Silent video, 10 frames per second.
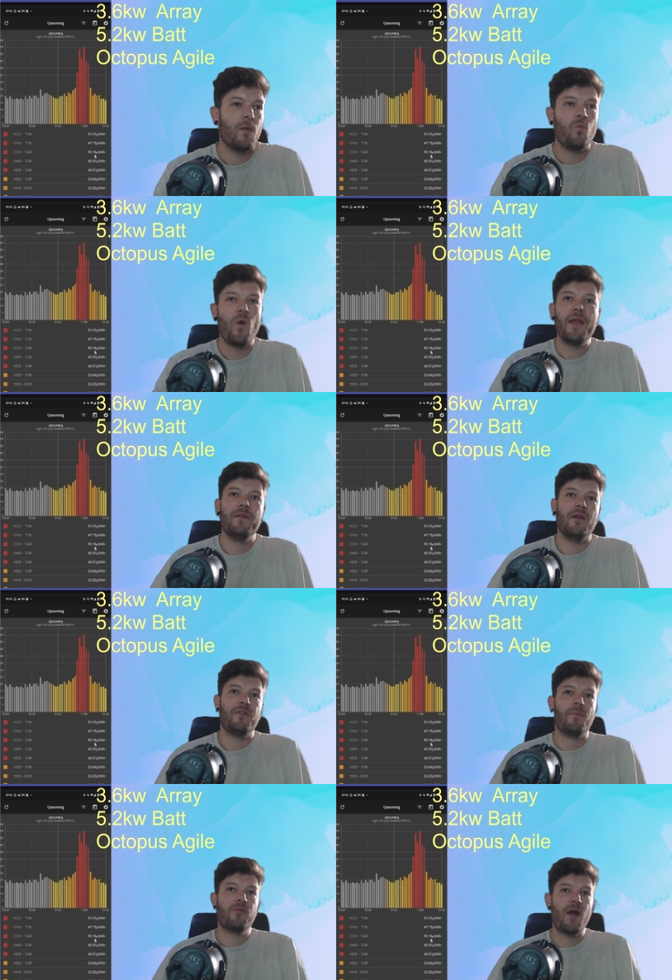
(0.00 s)
when
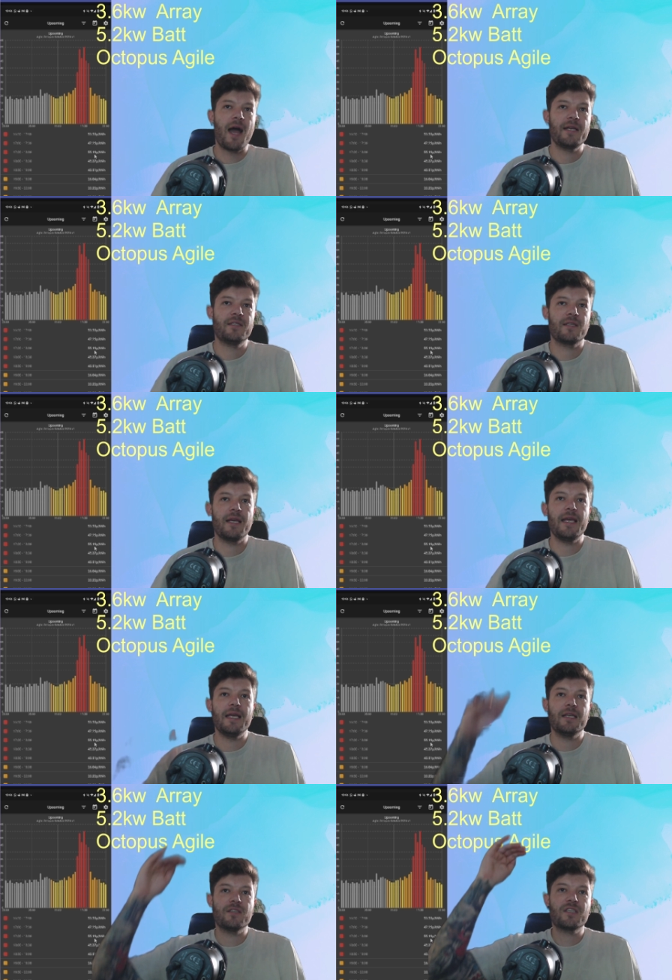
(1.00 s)
the price
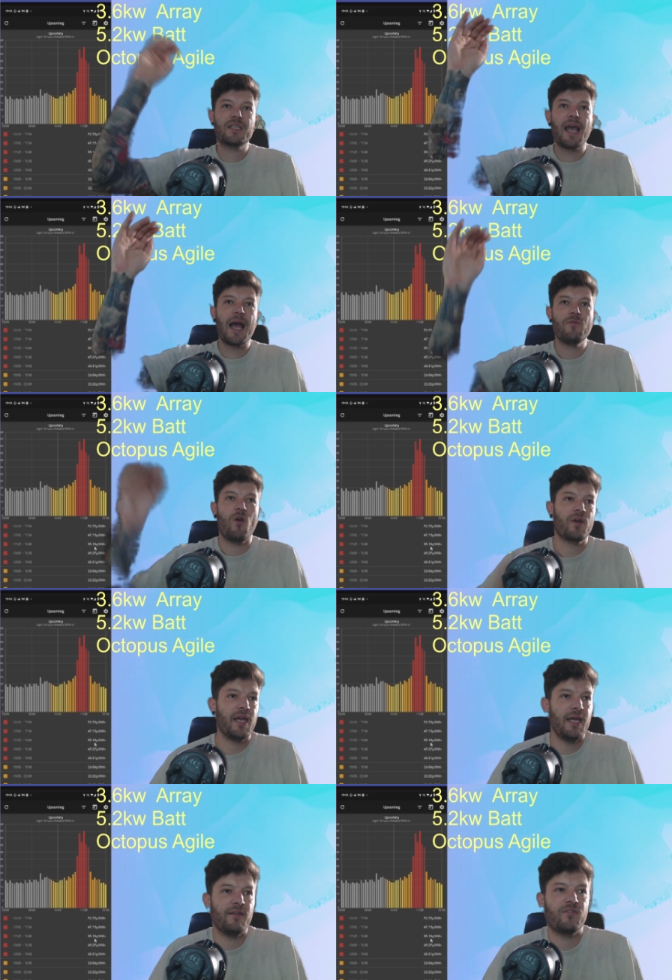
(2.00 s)

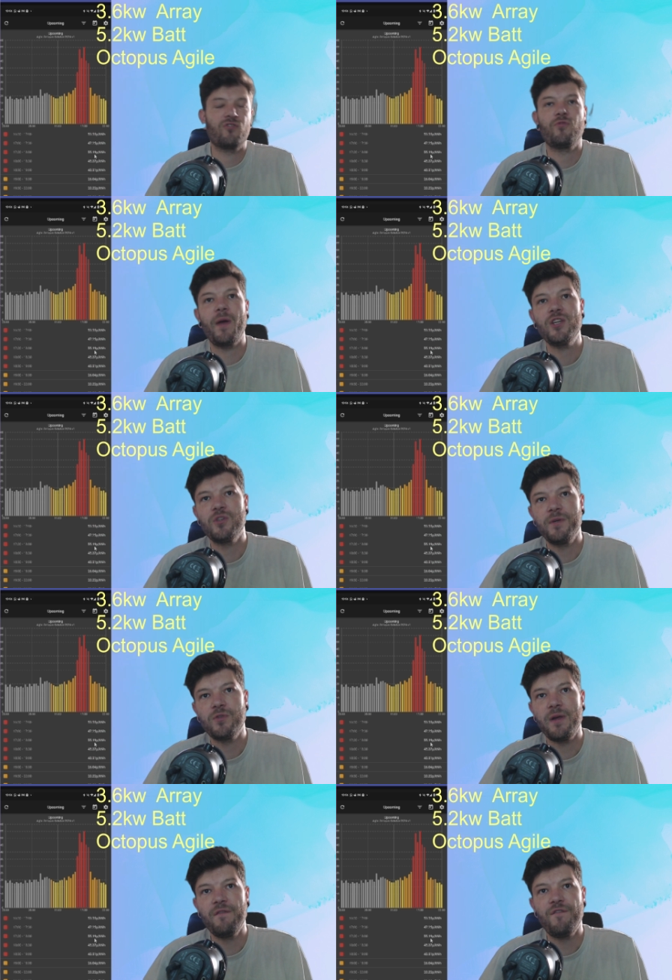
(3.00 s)
skyrockets, especially
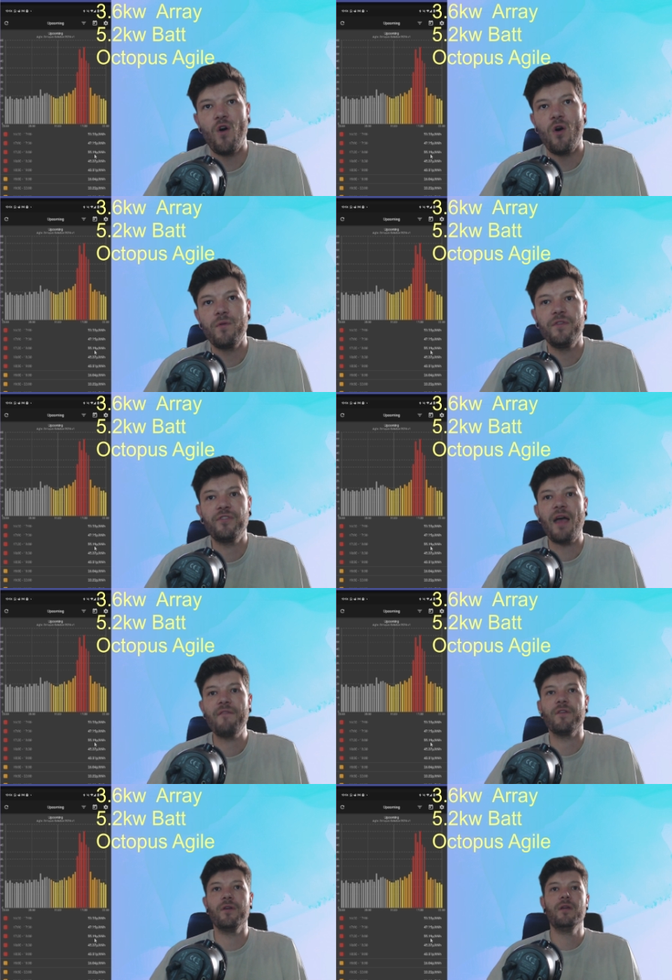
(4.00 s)
between four and
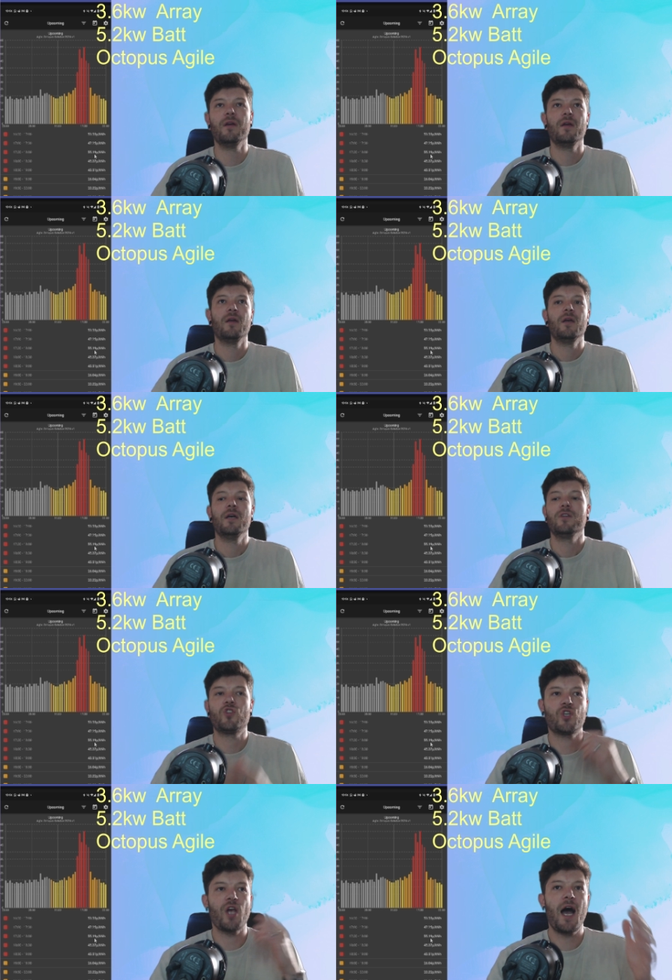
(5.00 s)
seven,
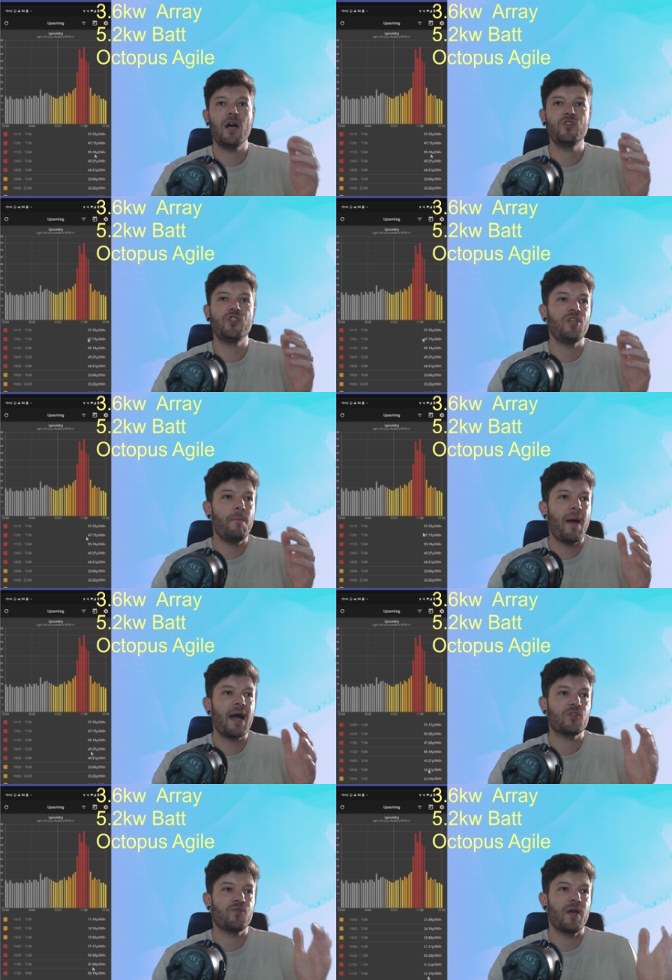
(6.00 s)
charge your
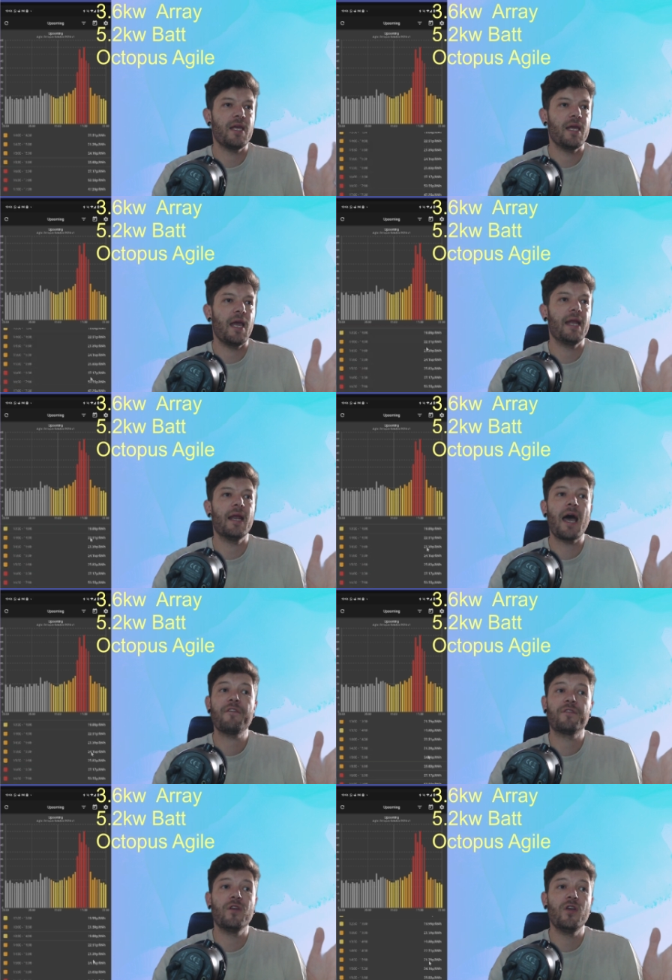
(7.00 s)
battery in an
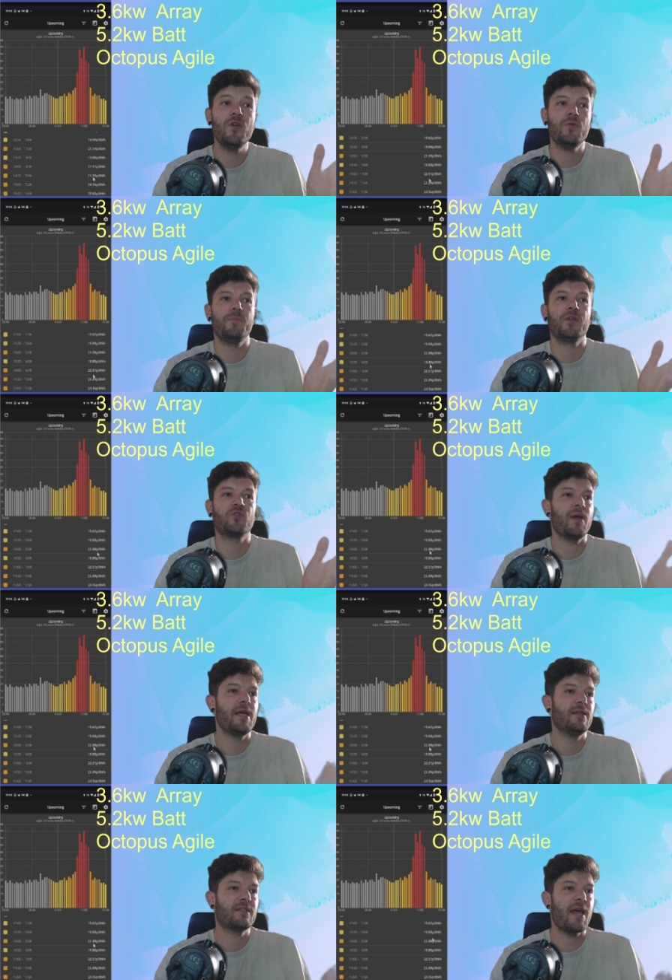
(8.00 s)
afternoon
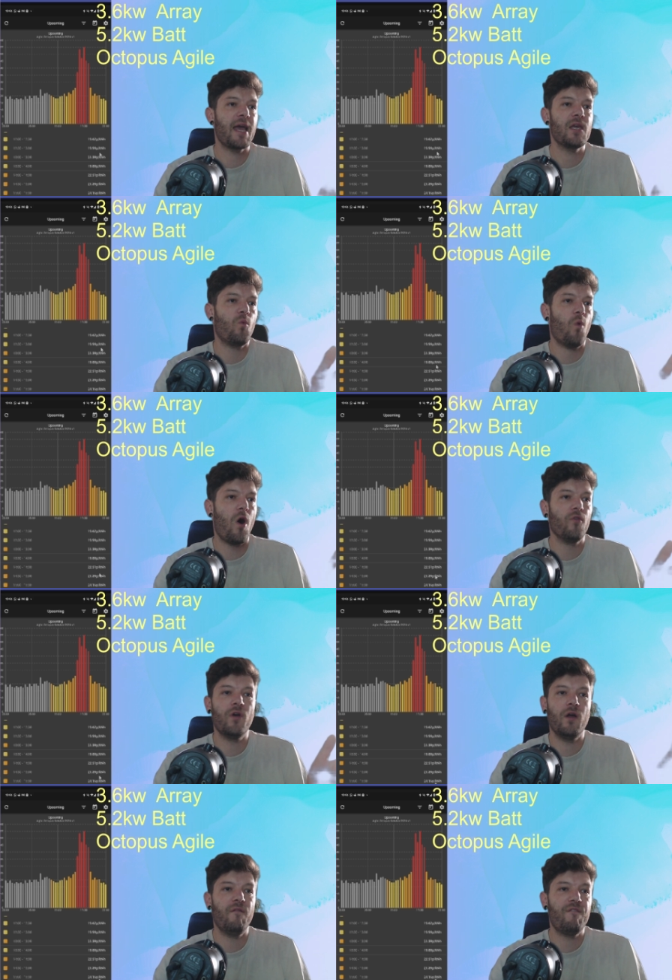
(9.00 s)
between say one
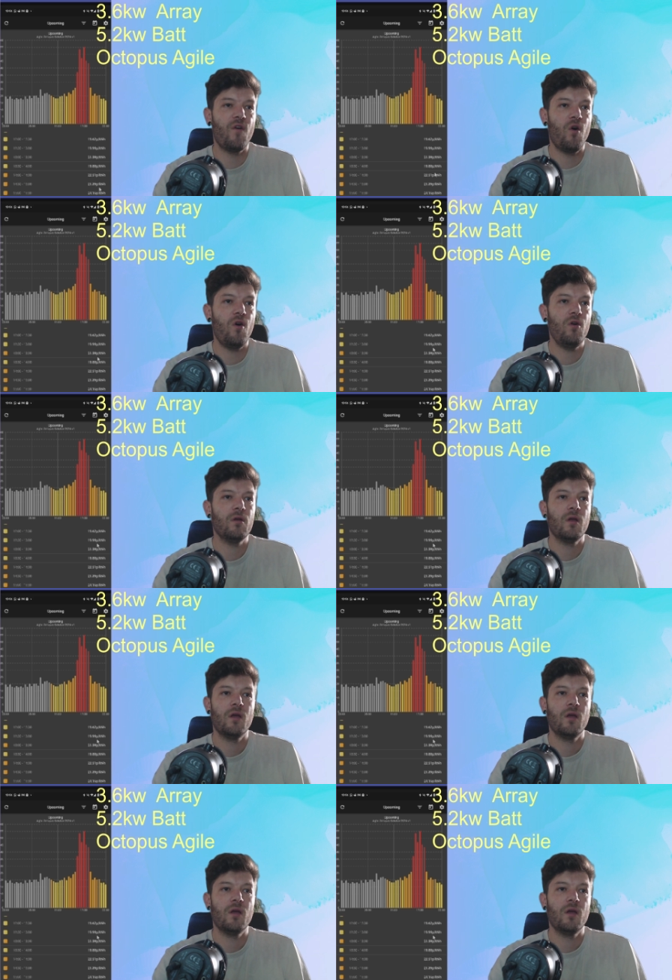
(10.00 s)
and four.